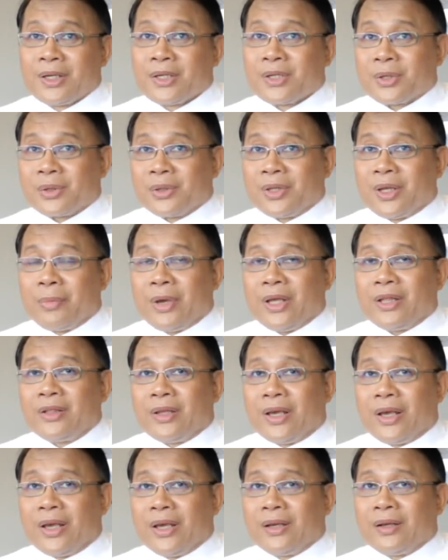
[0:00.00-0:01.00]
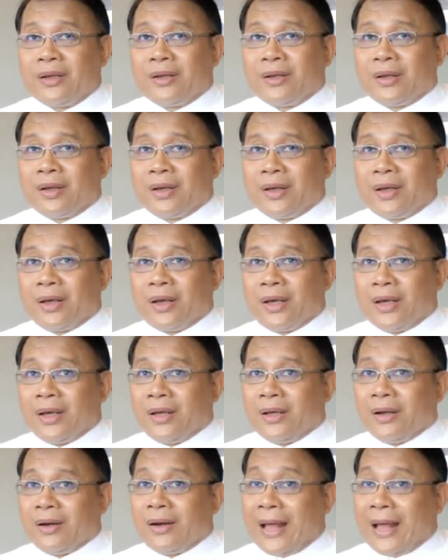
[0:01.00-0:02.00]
so they may take a